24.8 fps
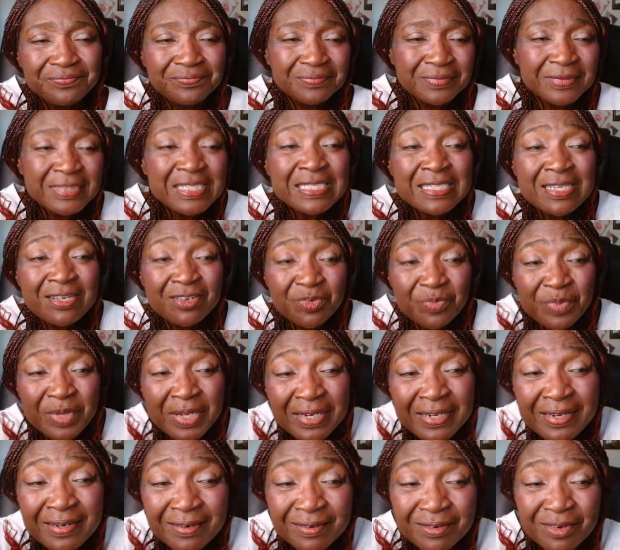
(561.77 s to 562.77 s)
It's going to be a
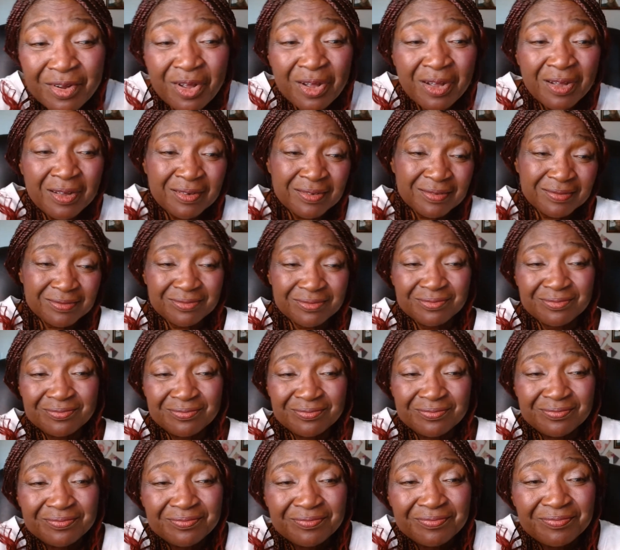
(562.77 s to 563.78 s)
little long.
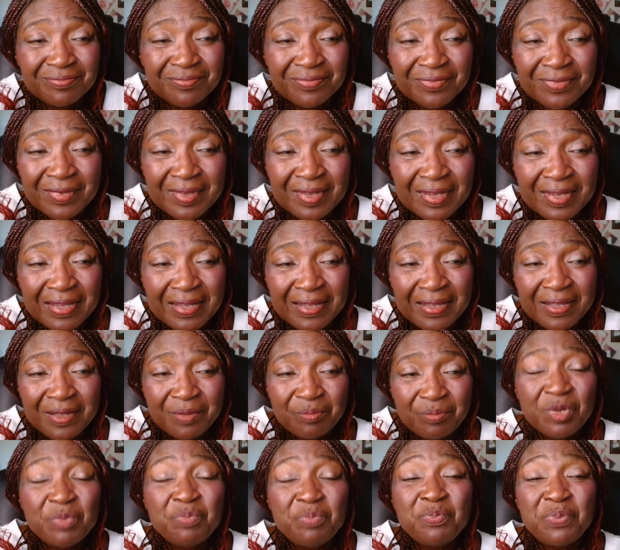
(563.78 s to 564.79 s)

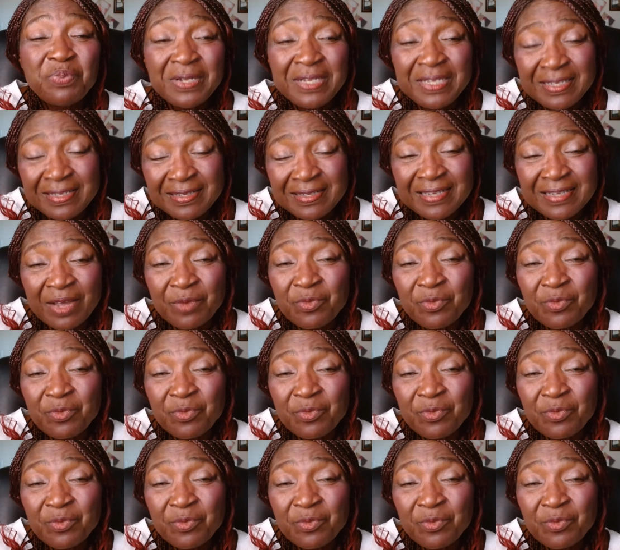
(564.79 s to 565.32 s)
But please,